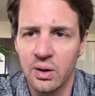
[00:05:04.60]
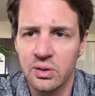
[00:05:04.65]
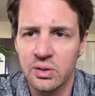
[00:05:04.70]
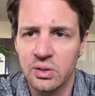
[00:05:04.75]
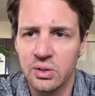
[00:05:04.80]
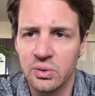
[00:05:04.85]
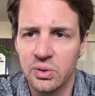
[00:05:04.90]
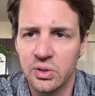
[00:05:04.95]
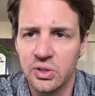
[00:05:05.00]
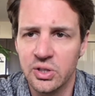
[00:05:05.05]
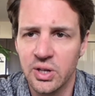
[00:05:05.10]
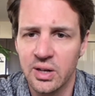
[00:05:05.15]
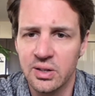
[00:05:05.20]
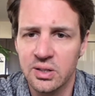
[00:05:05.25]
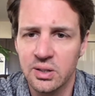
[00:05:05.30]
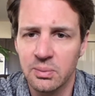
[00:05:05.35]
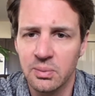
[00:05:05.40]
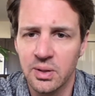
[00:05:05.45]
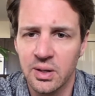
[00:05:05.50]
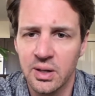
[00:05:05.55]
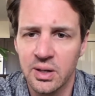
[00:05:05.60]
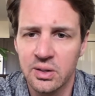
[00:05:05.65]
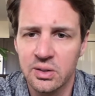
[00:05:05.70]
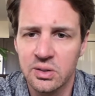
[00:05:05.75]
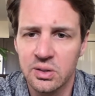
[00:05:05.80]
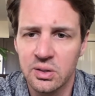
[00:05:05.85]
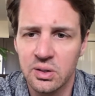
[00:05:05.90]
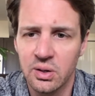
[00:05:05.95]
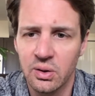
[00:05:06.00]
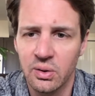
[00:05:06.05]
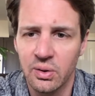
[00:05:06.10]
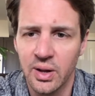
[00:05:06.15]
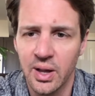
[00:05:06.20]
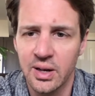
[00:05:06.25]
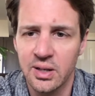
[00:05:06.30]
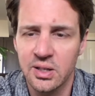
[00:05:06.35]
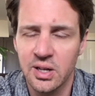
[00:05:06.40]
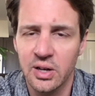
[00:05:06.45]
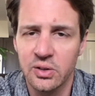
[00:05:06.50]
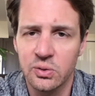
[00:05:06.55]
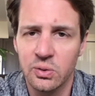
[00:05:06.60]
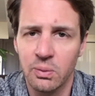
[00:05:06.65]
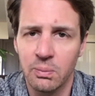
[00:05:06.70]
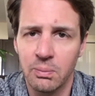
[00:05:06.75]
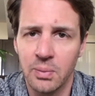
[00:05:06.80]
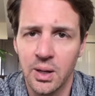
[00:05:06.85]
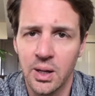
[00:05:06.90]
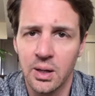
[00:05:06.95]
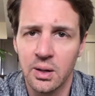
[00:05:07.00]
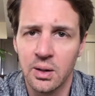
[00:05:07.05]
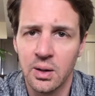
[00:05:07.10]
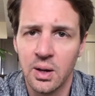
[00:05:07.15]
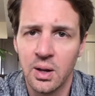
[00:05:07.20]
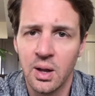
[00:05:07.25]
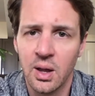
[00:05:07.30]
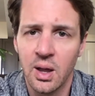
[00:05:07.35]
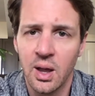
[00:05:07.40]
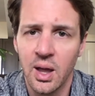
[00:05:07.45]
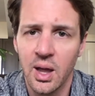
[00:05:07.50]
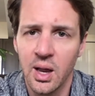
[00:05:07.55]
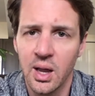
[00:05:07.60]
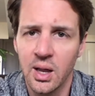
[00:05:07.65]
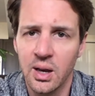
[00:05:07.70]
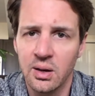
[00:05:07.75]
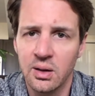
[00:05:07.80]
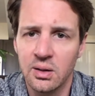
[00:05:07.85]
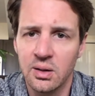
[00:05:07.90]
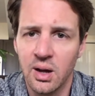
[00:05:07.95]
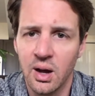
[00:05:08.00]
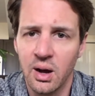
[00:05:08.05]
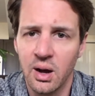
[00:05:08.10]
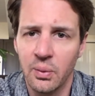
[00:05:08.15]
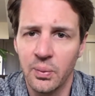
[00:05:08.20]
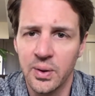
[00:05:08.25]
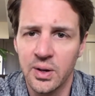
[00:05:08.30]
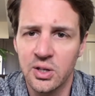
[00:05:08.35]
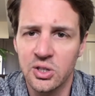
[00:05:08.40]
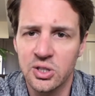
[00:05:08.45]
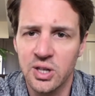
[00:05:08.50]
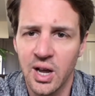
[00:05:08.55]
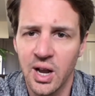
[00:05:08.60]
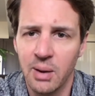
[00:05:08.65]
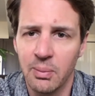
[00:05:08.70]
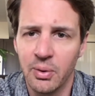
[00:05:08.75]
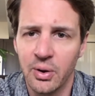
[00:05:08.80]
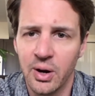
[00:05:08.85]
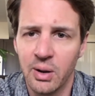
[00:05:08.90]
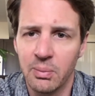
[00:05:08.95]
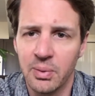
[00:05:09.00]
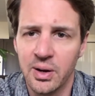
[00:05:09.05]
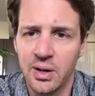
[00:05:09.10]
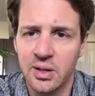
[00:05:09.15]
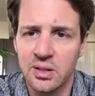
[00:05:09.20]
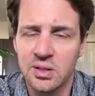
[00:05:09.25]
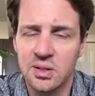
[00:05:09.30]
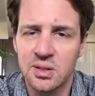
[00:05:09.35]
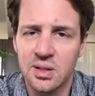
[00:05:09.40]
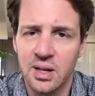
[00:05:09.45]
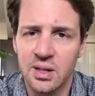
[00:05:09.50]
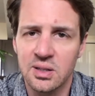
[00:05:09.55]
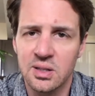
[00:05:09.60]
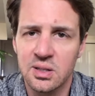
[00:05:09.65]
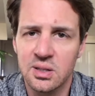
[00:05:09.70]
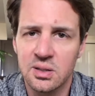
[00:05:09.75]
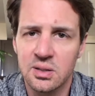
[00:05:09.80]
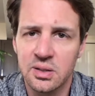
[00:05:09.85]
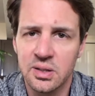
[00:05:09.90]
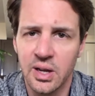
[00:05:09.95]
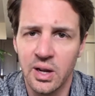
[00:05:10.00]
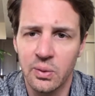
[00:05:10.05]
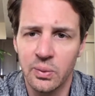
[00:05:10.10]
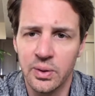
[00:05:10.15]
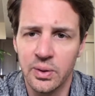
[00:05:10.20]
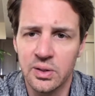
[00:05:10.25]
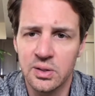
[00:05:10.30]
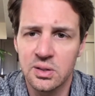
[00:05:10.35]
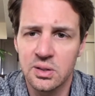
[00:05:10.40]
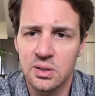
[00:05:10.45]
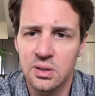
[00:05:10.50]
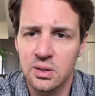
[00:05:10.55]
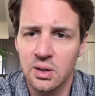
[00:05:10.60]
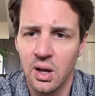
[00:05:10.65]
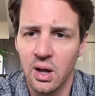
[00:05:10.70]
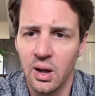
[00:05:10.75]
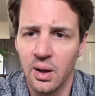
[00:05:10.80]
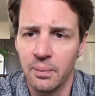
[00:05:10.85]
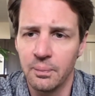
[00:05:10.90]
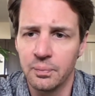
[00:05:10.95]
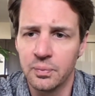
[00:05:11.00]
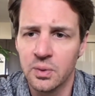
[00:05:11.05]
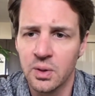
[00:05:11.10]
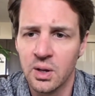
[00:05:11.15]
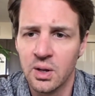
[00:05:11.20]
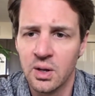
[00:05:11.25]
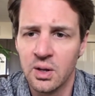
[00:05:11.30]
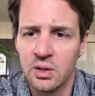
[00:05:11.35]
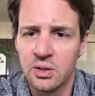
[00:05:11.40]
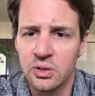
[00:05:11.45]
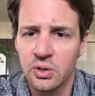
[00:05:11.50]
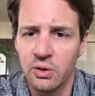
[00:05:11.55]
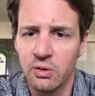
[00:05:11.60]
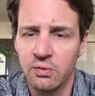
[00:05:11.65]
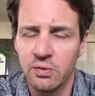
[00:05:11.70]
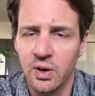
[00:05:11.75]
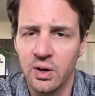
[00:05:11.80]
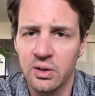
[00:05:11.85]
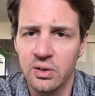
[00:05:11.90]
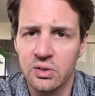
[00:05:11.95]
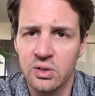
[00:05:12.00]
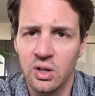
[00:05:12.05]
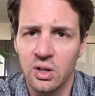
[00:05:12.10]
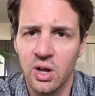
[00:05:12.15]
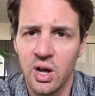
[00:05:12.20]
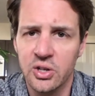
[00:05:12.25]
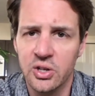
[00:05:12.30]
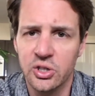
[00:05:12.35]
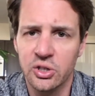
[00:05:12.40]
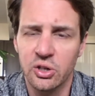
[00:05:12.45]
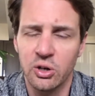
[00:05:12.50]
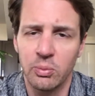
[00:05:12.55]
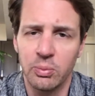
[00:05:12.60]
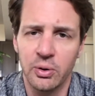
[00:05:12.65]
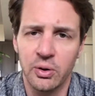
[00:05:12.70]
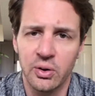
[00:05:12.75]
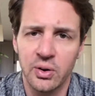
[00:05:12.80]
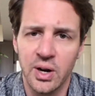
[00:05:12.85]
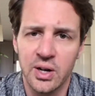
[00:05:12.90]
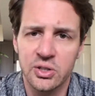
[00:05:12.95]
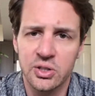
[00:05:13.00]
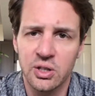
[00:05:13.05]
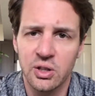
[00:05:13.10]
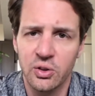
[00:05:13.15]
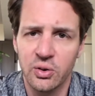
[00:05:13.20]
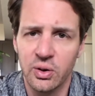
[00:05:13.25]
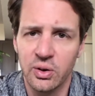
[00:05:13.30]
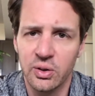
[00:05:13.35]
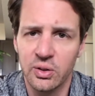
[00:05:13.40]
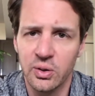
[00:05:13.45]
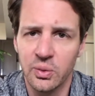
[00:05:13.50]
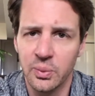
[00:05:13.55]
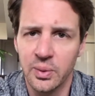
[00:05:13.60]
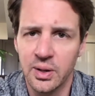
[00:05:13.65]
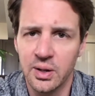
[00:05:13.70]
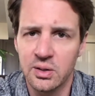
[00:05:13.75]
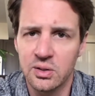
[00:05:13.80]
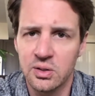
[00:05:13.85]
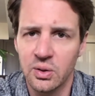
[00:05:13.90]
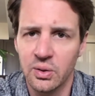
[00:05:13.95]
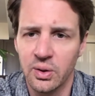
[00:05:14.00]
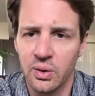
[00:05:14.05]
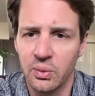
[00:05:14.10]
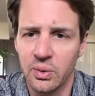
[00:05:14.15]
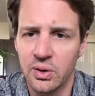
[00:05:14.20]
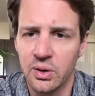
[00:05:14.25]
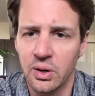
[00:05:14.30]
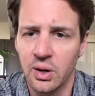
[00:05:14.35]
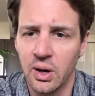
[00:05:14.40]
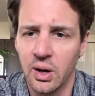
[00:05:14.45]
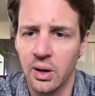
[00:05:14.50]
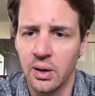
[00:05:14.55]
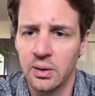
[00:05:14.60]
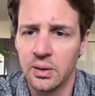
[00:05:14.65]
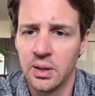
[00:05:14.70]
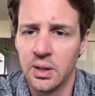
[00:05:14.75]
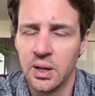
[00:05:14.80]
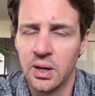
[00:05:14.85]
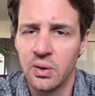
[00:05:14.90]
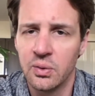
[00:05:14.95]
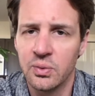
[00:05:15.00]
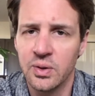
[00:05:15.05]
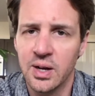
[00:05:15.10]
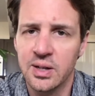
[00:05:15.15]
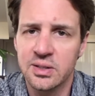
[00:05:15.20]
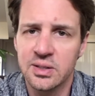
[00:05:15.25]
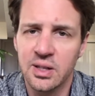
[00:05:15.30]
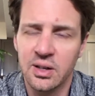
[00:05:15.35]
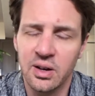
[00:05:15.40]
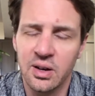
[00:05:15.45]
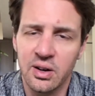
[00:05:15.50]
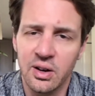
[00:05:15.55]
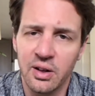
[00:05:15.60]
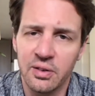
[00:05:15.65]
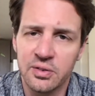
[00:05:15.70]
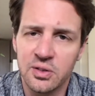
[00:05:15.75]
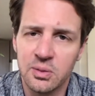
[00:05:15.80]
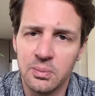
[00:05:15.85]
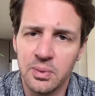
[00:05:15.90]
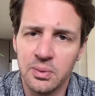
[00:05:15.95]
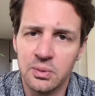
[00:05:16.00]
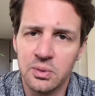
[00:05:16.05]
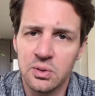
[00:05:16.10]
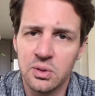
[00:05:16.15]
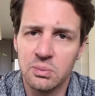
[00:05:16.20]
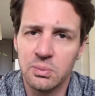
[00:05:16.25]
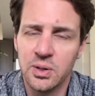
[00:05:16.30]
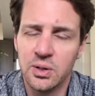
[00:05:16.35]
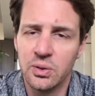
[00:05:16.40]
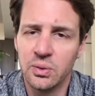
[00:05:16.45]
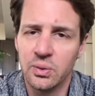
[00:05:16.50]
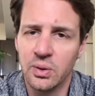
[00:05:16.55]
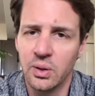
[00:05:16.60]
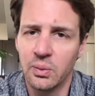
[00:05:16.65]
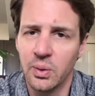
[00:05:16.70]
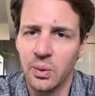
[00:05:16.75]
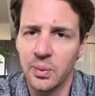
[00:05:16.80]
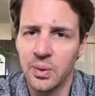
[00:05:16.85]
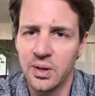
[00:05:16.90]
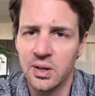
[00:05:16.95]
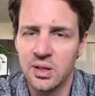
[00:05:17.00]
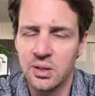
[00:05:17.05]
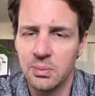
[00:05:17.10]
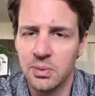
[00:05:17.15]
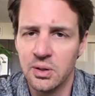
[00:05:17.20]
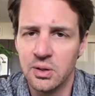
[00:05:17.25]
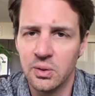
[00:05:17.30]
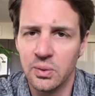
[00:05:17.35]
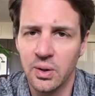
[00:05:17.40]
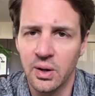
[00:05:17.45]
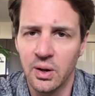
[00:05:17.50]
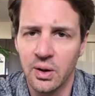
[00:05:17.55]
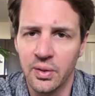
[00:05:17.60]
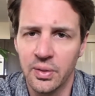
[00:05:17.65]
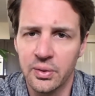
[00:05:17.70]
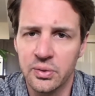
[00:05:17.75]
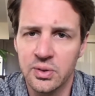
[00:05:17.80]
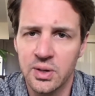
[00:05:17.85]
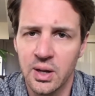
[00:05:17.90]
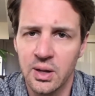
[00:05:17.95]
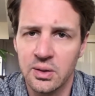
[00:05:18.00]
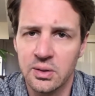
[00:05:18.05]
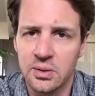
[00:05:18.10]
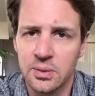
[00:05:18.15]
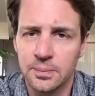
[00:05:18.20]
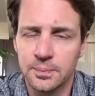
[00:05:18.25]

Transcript: to adjust some things, get in touch with me and we can chat about it. But that's sequenced so it follows a logical progression throughout the week so that we're rested enough to be doing what we need to be doing on those days.